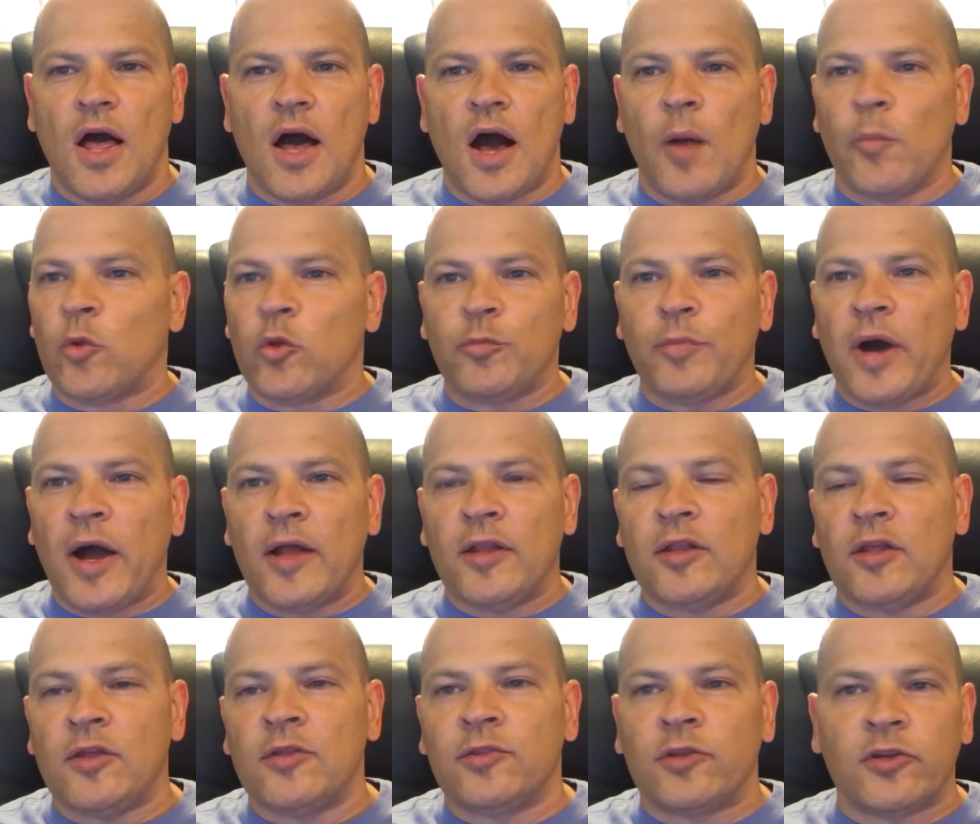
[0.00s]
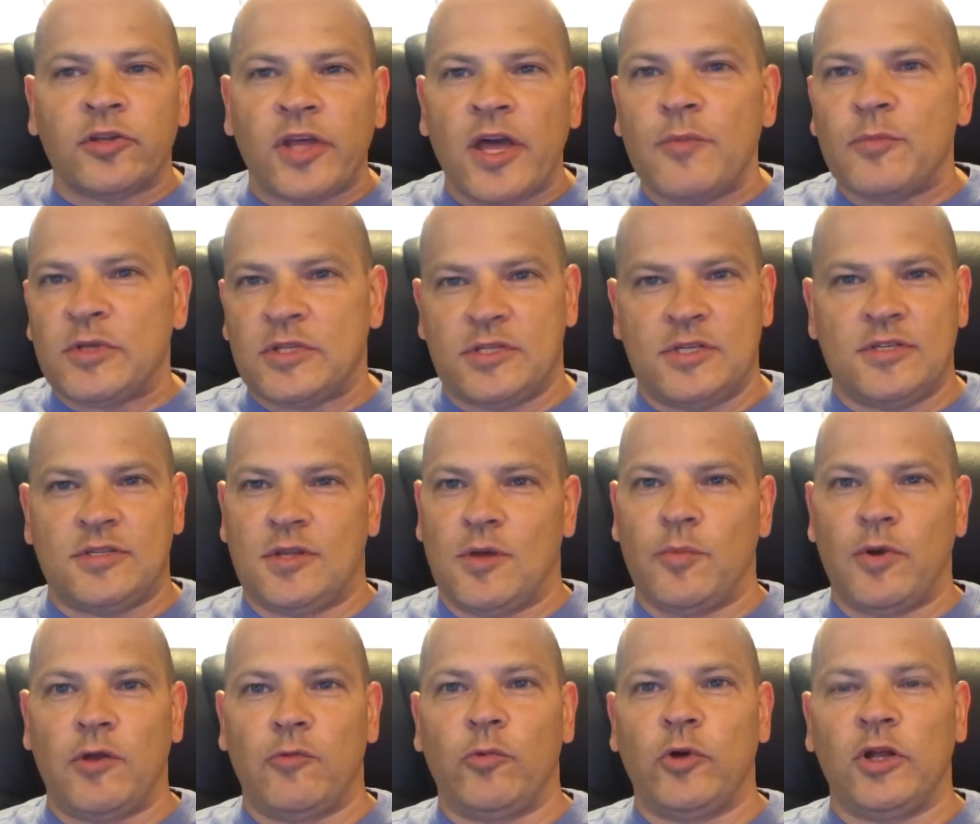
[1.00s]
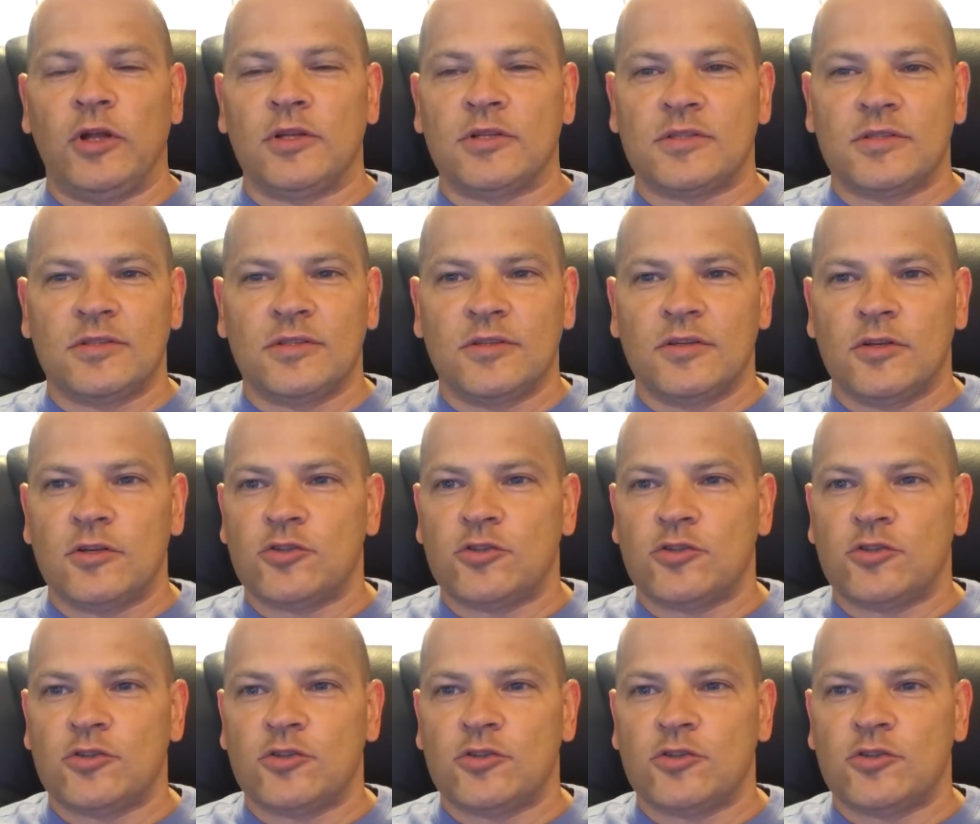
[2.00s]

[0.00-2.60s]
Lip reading: I'm not buying an entertainment system on wheels,